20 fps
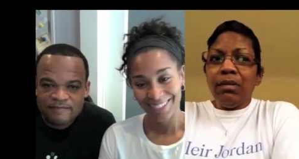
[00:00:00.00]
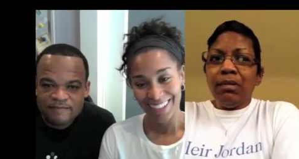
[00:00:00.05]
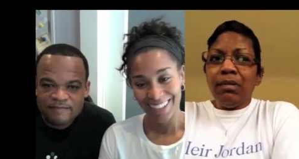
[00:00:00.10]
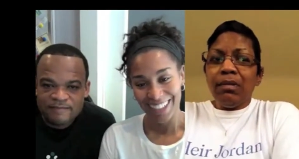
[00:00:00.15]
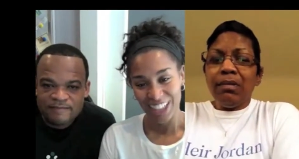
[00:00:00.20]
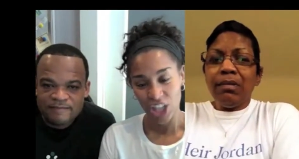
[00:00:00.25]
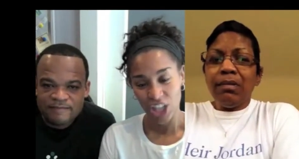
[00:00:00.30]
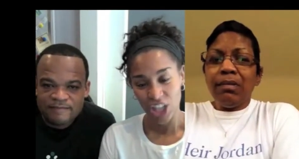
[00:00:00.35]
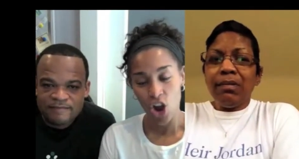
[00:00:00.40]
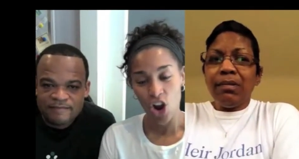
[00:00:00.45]

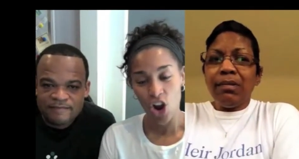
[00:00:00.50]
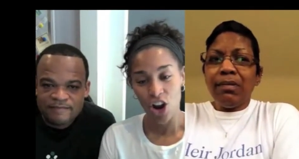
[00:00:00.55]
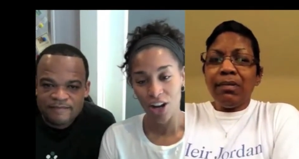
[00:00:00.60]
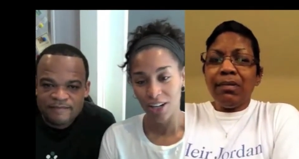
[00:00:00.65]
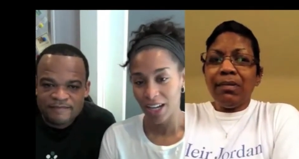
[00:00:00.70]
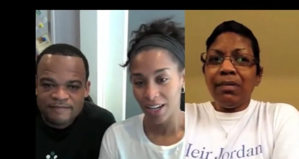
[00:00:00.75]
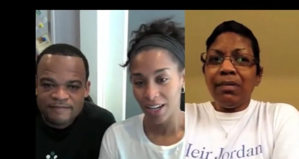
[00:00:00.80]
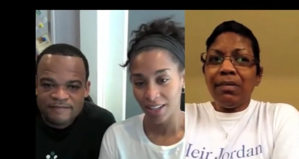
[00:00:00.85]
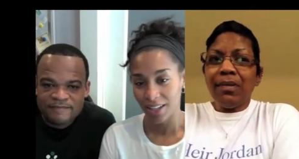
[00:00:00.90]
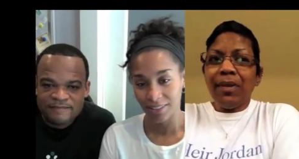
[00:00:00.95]
Speaker 1: It's hard,
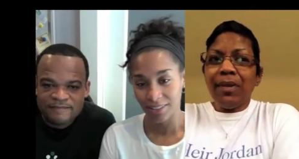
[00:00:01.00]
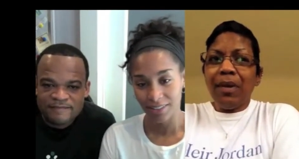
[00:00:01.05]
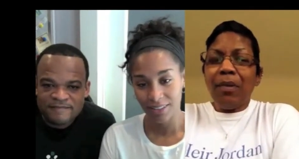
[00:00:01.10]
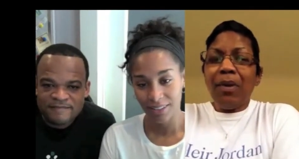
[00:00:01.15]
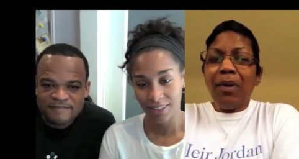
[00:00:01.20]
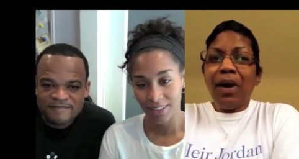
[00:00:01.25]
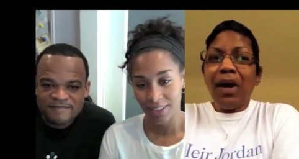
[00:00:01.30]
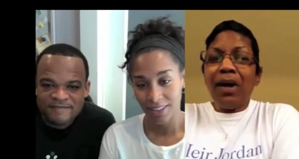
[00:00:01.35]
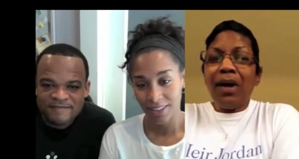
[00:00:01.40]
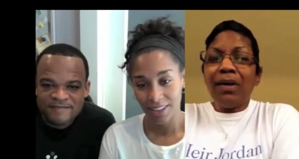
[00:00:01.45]
huh?
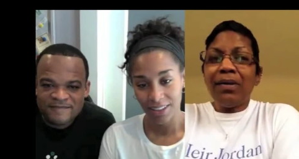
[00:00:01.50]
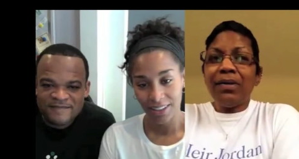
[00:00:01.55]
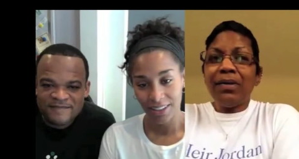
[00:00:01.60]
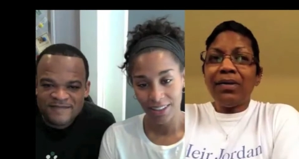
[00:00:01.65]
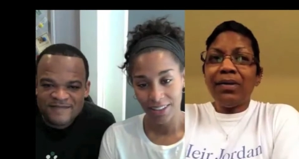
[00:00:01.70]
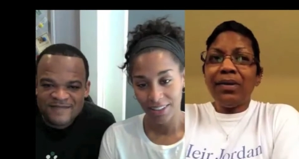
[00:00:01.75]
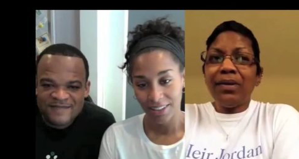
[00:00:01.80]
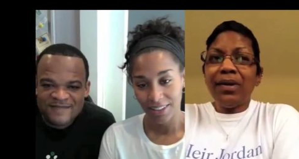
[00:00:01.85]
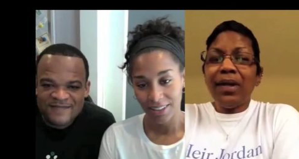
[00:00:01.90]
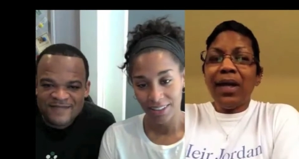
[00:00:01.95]

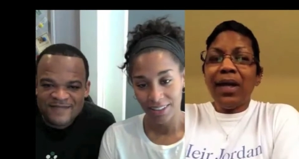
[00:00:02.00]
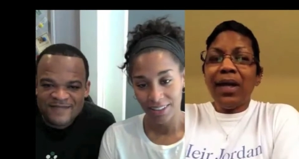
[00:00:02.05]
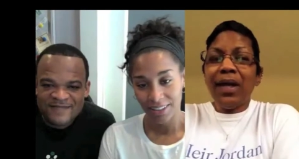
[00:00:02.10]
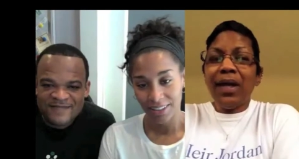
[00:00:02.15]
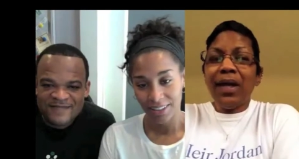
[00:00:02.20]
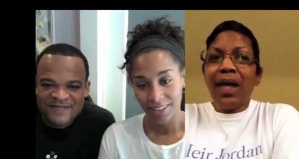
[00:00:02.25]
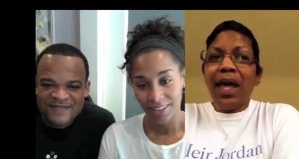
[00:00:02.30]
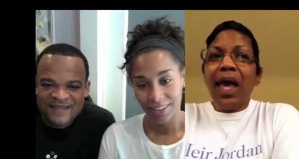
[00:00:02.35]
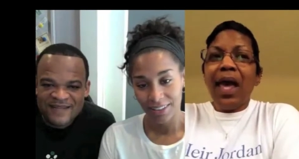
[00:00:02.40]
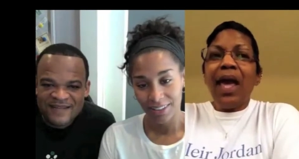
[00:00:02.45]

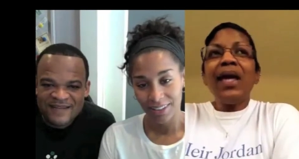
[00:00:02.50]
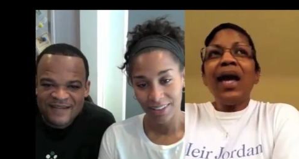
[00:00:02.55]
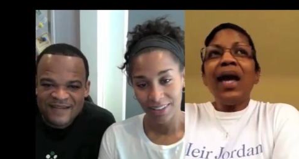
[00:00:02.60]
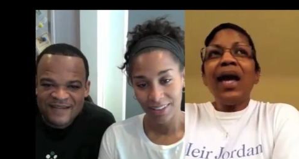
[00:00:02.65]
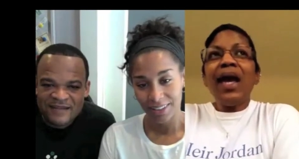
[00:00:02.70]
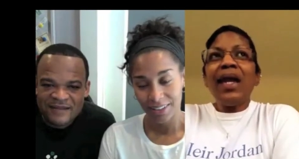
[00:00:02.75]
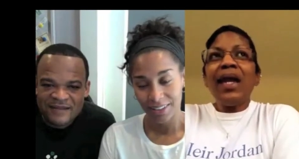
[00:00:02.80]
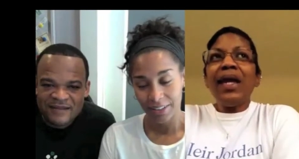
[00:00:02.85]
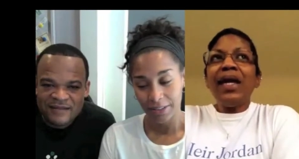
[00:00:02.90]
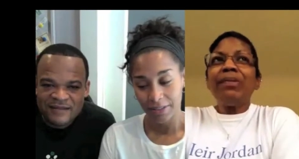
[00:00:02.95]
Speaker 2: Yeah, it
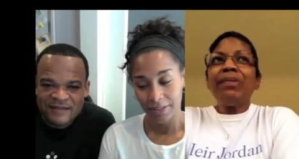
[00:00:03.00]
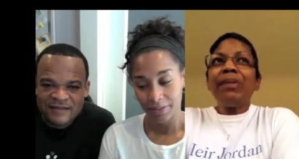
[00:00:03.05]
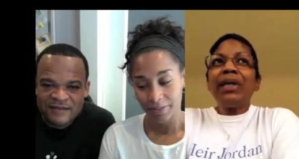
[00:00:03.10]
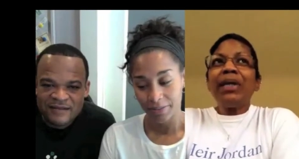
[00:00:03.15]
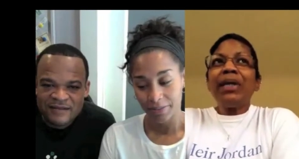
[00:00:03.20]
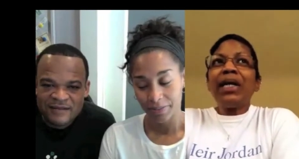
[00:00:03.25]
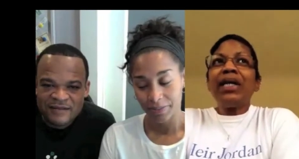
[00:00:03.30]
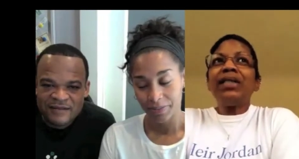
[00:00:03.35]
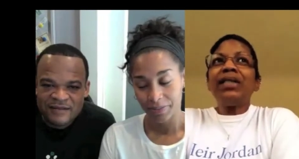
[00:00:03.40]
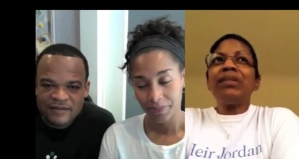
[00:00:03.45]
is
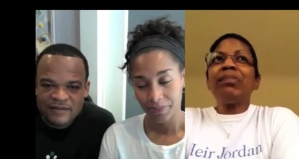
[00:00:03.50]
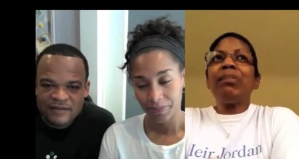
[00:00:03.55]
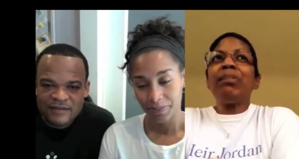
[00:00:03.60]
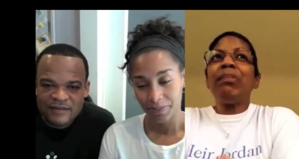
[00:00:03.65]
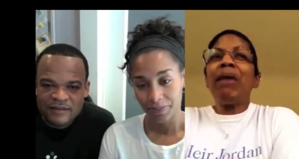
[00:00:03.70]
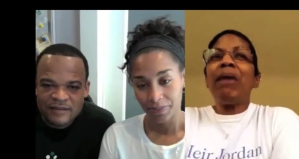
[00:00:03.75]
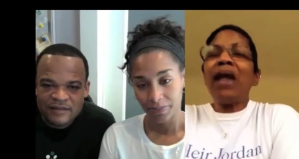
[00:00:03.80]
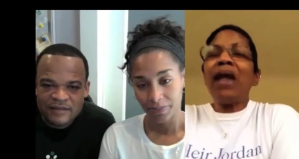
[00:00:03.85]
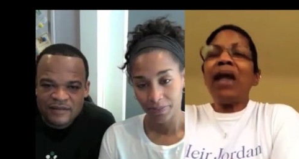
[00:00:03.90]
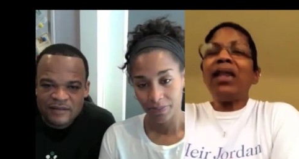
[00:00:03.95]
because my
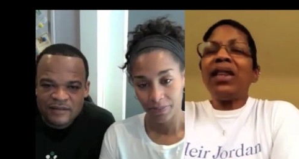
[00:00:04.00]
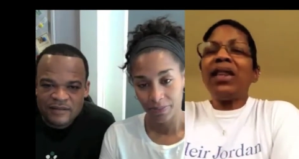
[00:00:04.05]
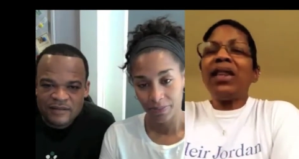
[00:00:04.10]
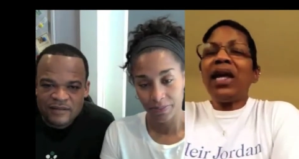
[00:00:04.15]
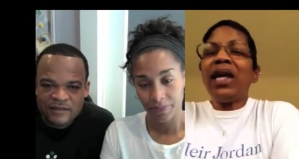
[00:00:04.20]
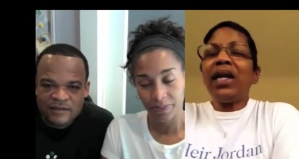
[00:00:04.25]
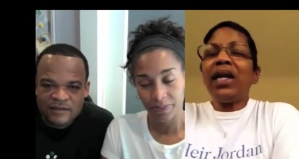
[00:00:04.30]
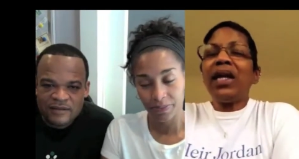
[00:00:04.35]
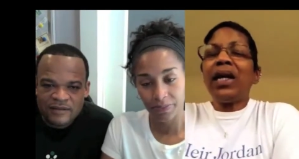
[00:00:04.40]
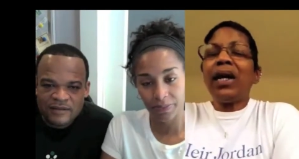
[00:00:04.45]
the thing that
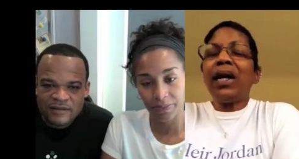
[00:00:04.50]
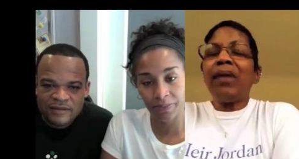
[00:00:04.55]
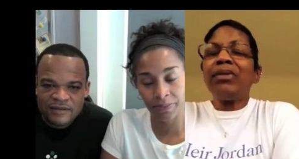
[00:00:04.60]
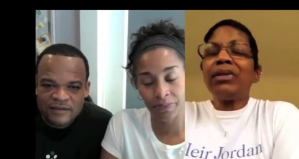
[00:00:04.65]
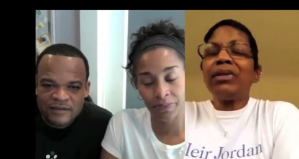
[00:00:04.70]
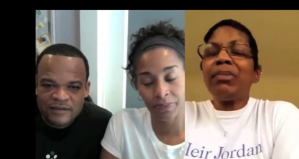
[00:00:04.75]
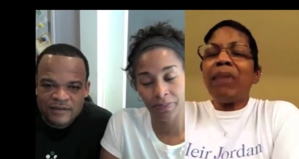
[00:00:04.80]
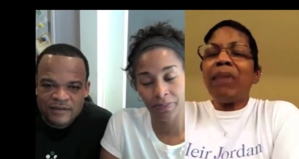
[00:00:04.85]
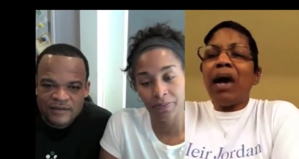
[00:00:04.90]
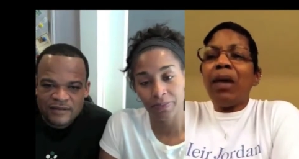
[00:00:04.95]
comes to
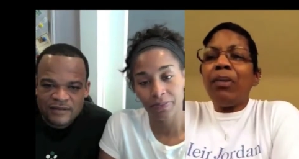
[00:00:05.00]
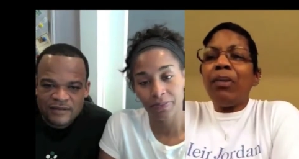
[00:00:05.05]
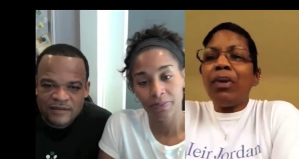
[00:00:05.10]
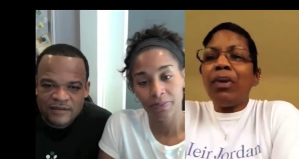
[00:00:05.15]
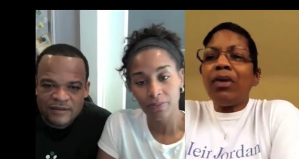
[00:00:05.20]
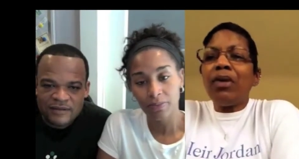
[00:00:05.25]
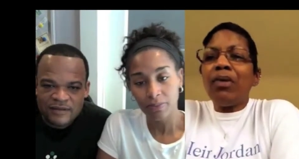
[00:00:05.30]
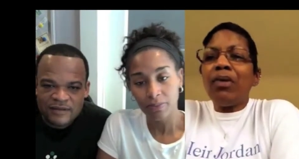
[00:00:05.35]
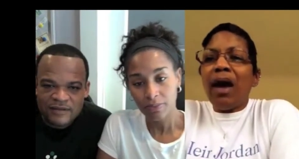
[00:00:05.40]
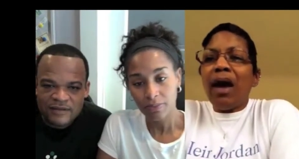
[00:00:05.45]
mind. What do you
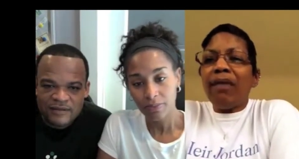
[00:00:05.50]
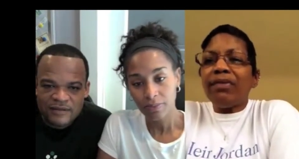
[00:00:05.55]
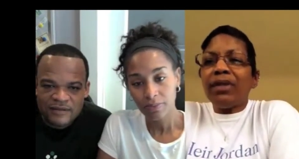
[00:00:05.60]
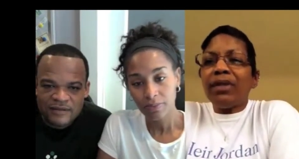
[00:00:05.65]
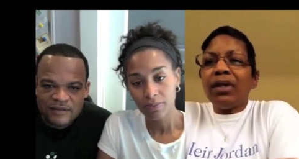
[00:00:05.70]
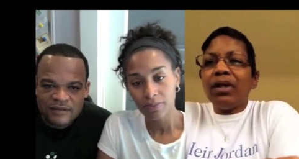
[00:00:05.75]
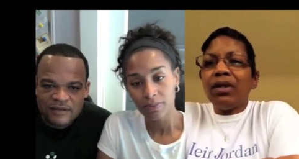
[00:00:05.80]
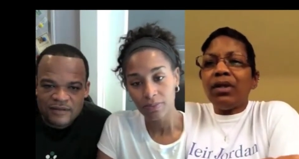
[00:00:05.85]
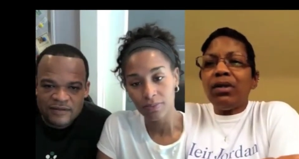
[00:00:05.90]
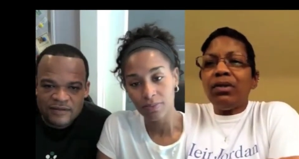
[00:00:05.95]
have to
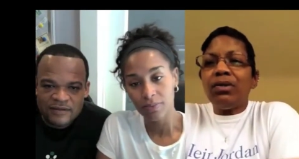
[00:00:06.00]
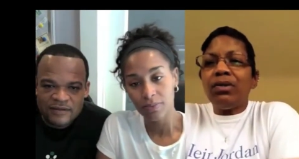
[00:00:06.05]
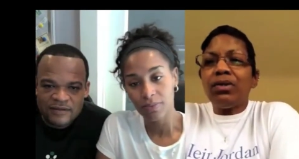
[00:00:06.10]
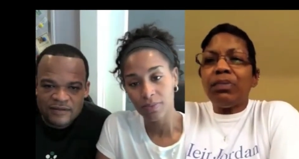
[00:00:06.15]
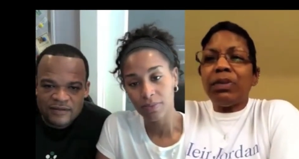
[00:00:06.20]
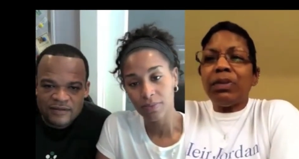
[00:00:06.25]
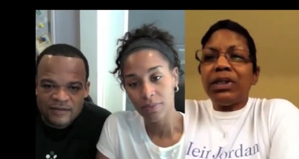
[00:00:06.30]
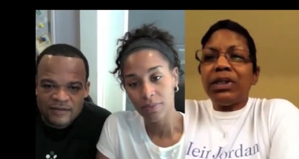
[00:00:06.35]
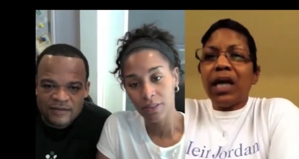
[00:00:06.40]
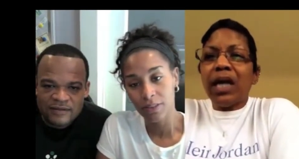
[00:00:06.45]
lose
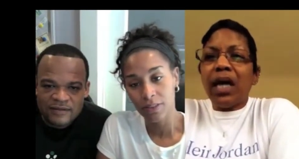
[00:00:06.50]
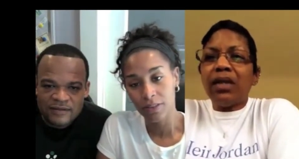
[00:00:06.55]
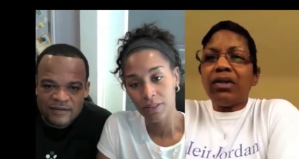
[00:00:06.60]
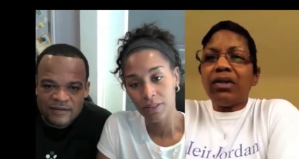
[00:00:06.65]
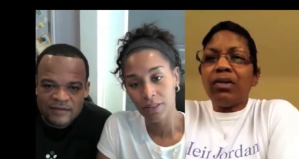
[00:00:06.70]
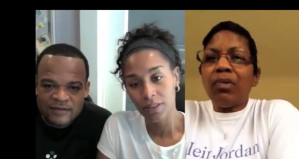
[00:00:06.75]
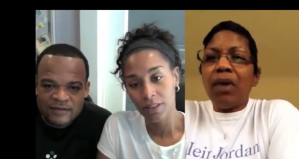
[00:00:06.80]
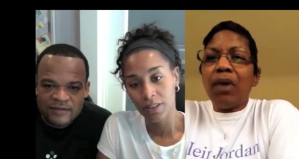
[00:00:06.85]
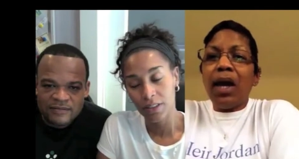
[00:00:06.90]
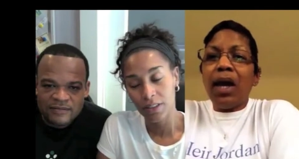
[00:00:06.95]
besides the
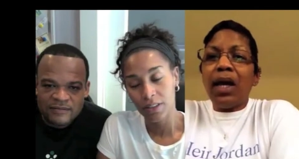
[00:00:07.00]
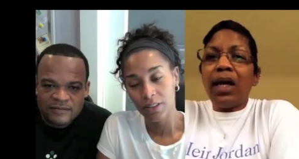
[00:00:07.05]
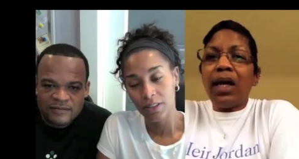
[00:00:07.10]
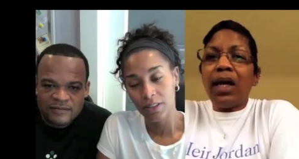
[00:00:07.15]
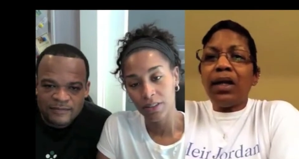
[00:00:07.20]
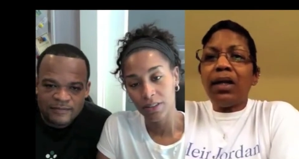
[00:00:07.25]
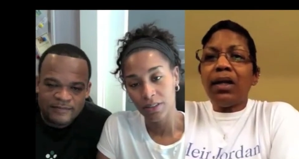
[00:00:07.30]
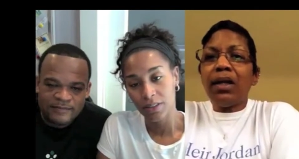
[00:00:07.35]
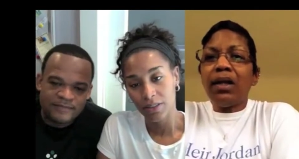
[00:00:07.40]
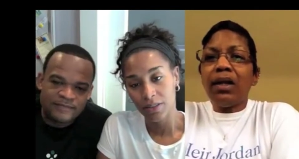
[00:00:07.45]
weight?
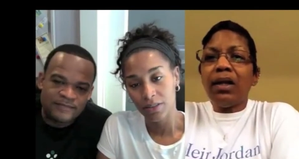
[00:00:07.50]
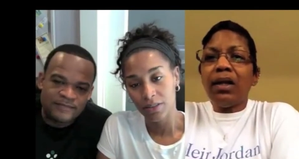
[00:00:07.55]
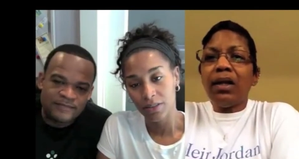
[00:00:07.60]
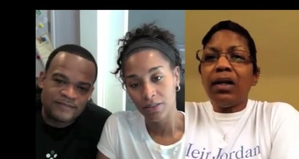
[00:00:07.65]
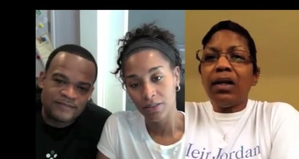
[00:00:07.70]
Mm.